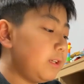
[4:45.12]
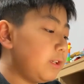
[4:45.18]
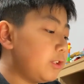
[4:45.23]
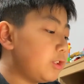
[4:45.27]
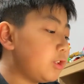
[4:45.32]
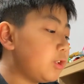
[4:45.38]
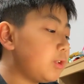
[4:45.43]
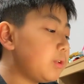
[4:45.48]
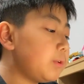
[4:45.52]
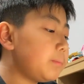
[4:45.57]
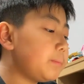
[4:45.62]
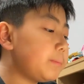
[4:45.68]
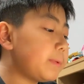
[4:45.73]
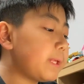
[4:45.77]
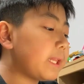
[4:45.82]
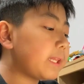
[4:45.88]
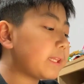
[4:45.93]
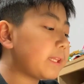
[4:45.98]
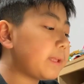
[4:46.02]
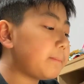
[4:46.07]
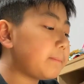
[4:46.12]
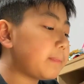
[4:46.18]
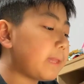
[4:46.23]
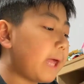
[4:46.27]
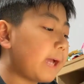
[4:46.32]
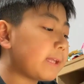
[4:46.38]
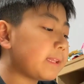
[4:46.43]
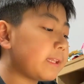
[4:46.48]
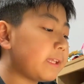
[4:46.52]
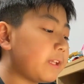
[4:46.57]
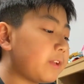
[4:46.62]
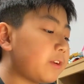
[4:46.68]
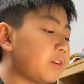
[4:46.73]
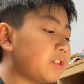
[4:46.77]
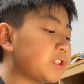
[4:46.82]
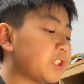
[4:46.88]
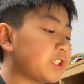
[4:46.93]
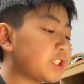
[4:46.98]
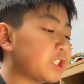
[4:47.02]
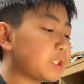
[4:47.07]
New militant black leaders
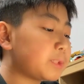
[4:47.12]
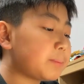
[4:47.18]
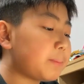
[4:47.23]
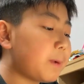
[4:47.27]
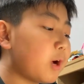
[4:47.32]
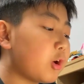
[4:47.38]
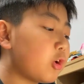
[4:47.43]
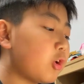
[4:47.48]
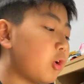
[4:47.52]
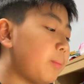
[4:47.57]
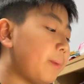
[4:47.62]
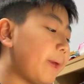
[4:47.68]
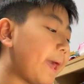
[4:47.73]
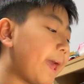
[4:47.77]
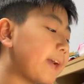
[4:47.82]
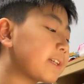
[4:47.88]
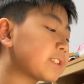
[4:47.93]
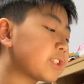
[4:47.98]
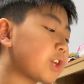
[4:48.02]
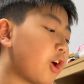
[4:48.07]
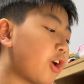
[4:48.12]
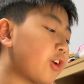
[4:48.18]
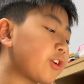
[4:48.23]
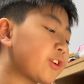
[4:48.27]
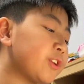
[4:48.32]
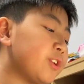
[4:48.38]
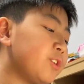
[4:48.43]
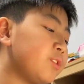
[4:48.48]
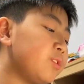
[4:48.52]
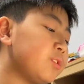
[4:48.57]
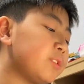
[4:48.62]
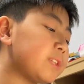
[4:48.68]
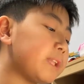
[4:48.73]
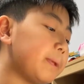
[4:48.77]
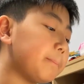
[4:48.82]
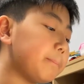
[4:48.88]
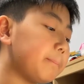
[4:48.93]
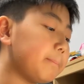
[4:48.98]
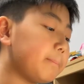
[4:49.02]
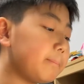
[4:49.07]
such as Malcolm X argued
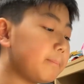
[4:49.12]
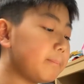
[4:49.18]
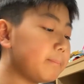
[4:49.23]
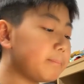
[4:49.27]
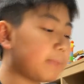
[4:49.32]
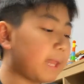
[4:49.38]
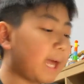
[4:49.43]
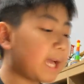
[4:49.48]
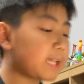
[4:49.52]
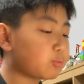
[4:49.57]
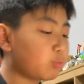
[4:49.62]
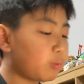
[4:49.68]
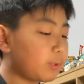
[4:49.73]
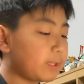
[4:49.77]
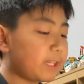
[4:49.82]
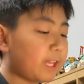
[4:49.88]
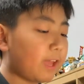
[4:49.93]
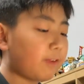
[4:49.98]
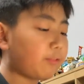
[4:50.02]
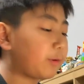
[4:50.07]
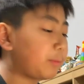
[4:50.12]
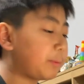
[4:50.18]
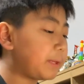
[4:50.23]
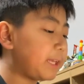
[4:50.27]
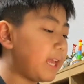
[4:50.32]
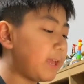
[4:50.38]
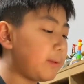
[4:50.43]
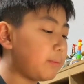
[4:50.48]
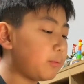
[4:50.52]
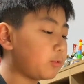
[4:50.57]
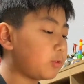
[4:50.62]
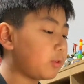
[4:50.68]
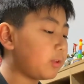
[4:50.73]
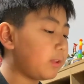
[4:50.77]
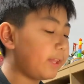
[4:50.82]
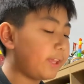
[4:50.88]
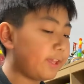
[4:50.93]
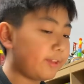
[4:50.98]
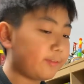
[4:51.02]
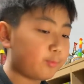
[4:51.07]
that blacks would never be able to
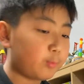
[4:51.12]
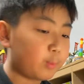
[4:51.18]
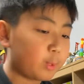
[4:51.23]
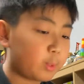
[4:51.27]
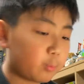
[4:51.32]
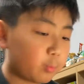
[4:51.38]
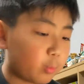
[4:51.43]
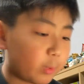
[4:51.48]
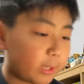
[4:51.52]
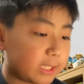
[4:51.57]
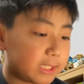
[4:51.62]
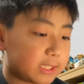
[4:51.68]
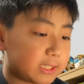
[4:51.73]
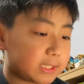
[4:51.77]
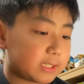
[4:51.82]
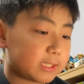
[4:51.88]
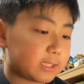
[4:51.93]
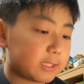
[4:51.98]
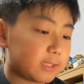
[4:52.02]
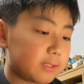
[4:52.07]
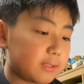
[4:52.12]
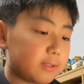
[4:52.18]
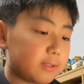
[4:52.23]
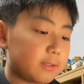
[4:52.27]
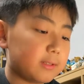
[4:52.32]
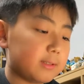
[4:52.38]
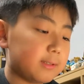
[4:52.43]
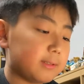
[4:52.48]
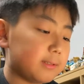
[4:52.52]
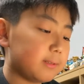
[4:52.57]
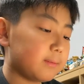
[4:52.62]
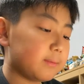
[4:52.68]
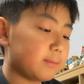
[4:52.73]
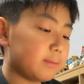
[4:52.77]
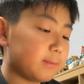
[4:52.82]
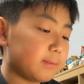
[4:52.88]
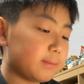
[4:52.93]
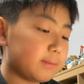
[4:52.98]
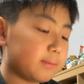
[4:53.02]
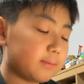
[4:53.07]
live with whites. What
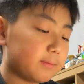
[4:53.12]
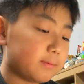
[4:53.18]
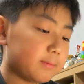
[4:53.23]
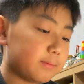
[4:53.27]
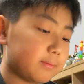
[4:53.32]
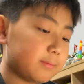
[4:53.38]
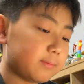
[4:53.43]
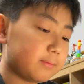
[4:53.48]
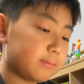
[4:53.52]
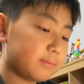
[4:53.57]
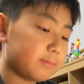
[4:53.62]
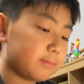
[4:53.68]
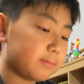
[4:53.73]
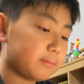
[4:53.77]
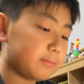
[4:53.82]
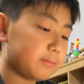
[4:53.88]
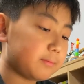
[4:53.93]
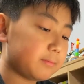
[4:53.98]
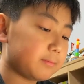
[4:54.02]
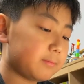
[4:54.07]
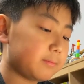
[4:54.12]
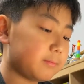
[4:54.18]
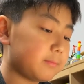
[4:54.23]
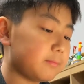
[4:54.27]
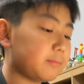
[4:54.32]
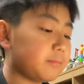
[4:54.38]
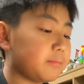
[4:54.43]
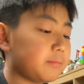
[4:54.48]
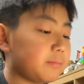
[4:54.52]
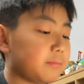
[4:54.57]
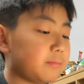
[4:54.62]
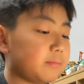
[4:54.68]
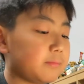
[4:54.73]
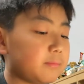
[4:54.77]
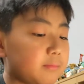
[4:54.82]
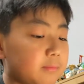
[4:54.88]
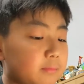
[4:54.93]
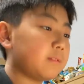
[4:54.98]
happened in 1965?